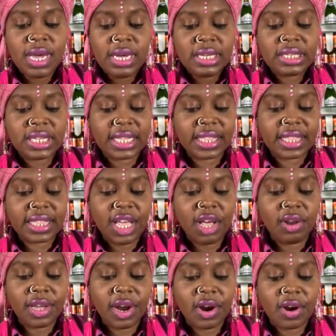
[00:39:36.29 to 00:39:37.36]
said that he
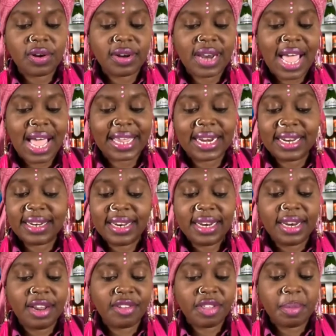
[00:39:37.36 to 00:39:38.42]
only heard knocking and
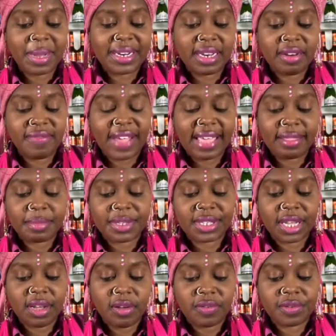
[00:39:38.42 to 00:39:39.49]
didn't hear them identify
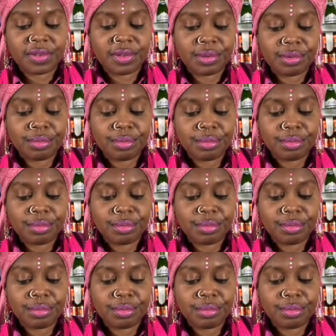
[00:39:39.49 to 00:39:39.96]
themselves.